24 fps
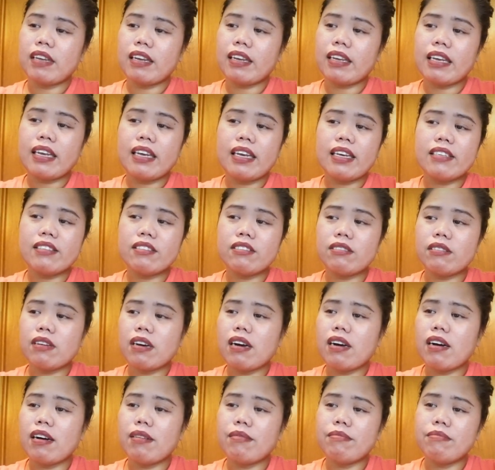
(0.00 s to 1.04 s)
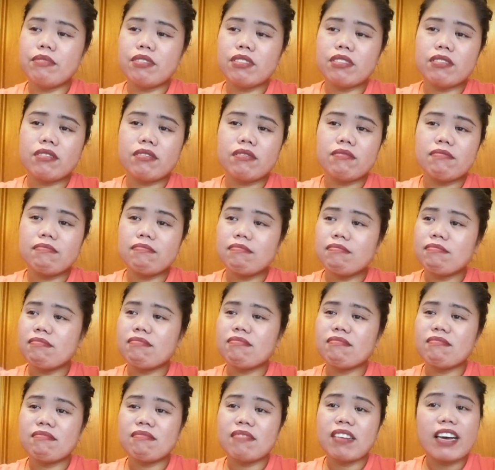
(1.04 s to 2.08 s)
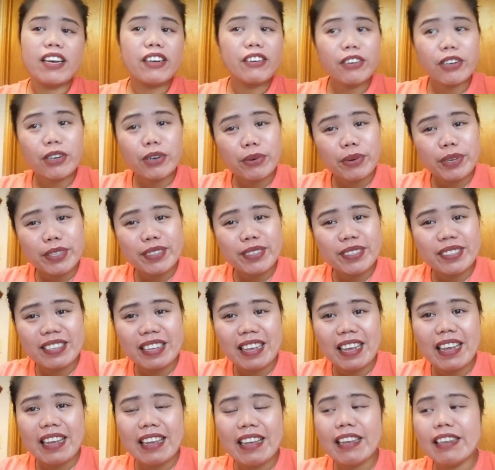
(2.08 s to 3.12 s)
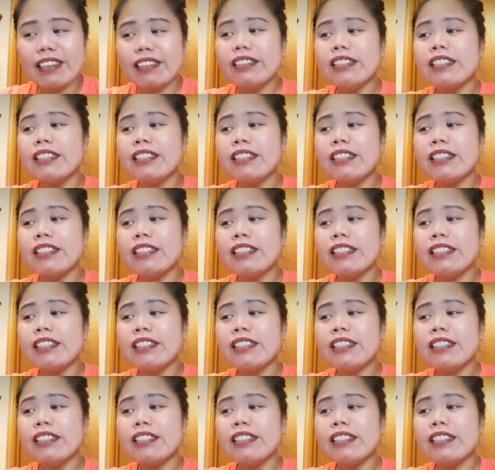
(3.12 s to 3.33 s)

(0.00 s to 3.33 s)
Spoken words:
just, I don't know what to say,